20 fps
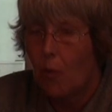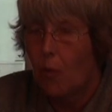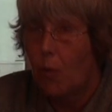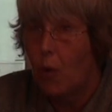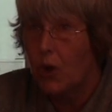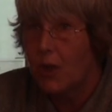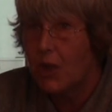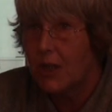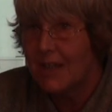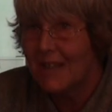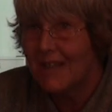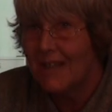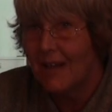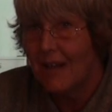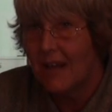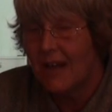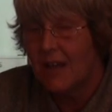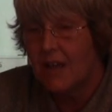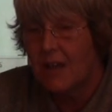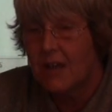What is
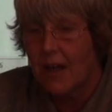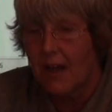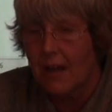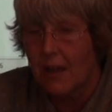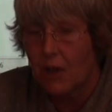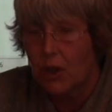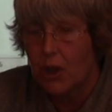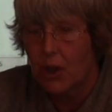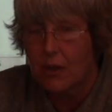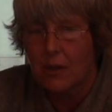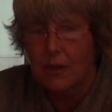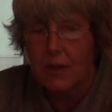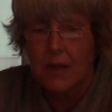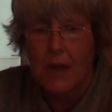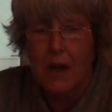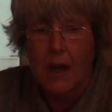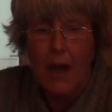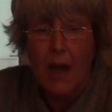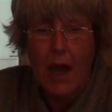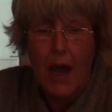intelligence?
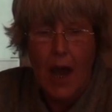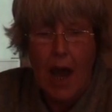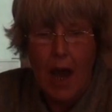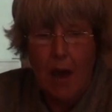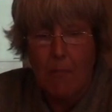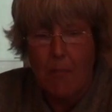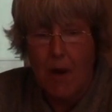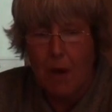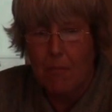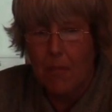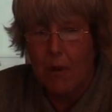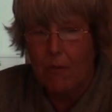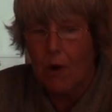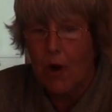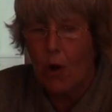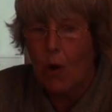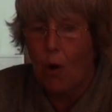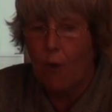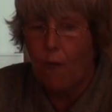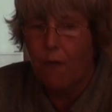A
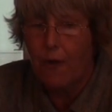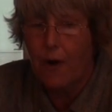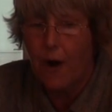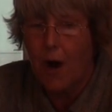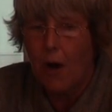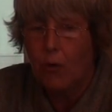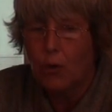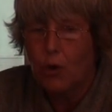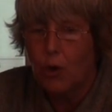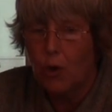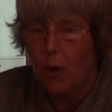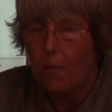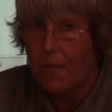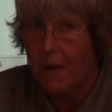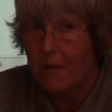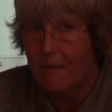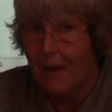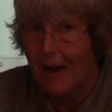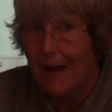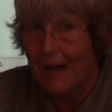memory of how to
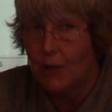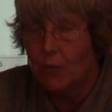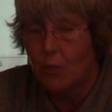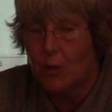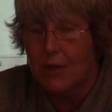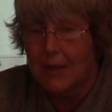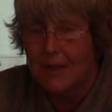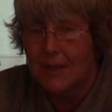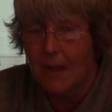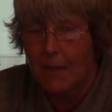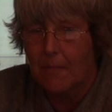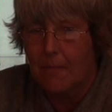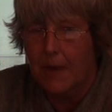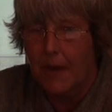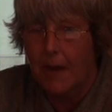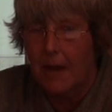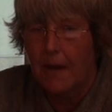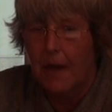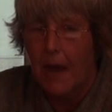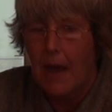operate with
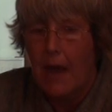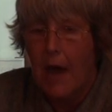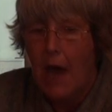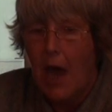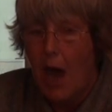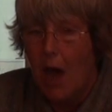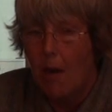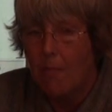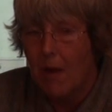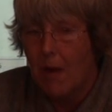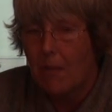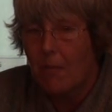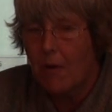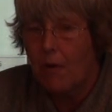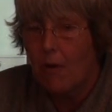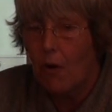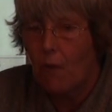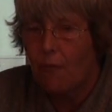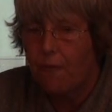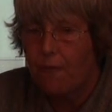something. A
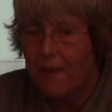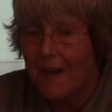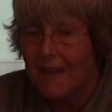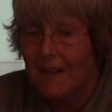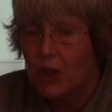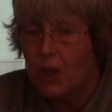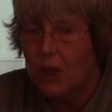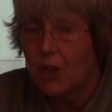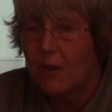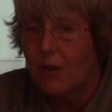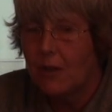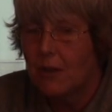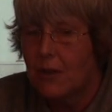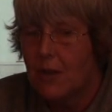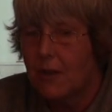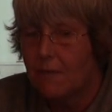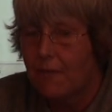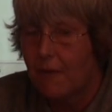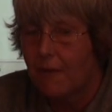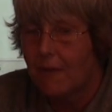memory of functional
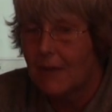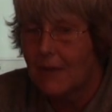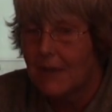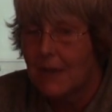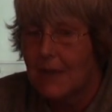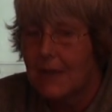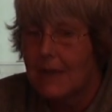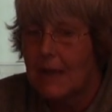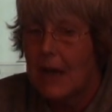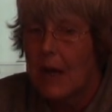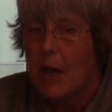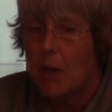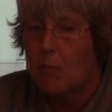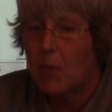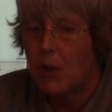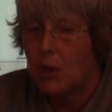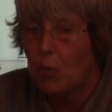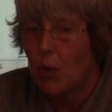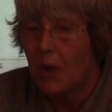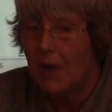differences
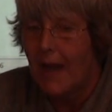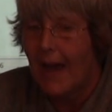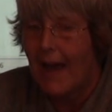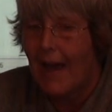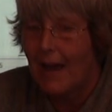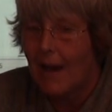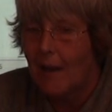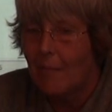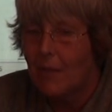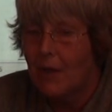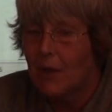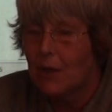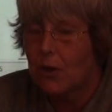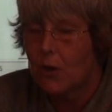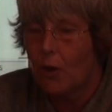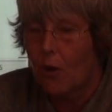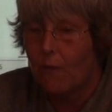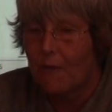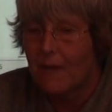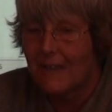between
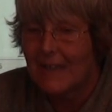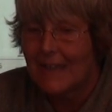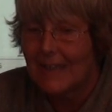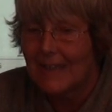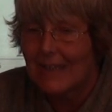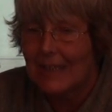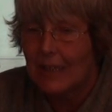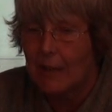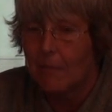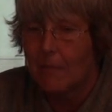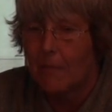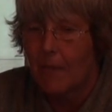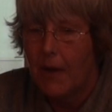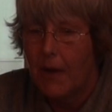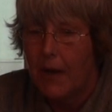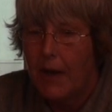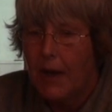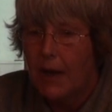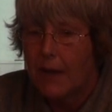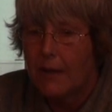elements of a system.
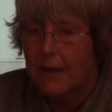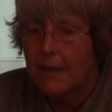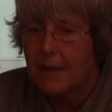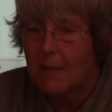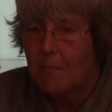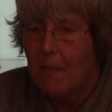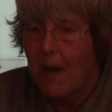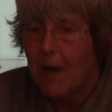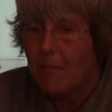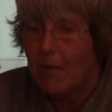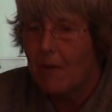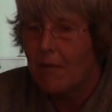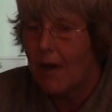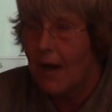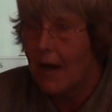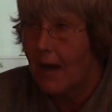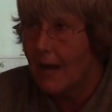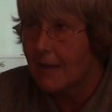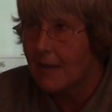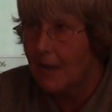This memory
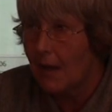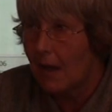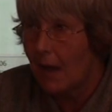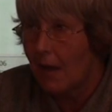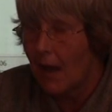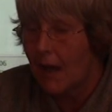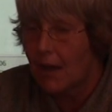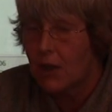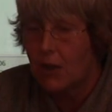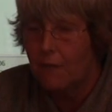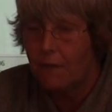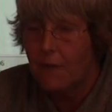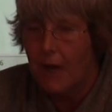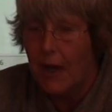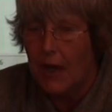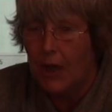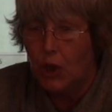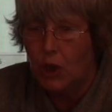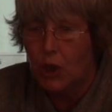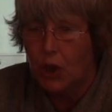has a collective
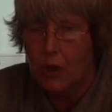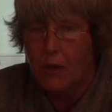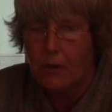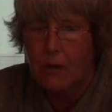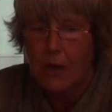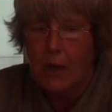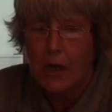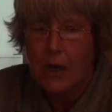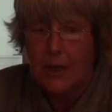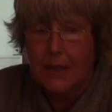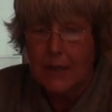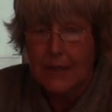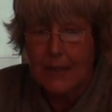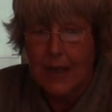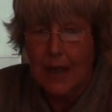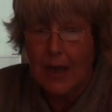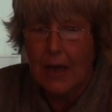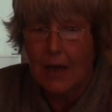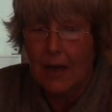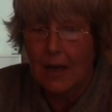nature,
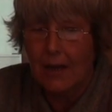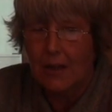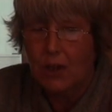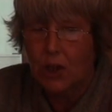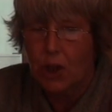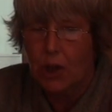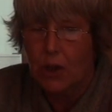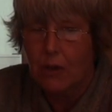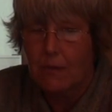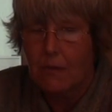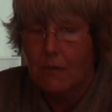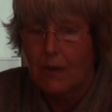say culture.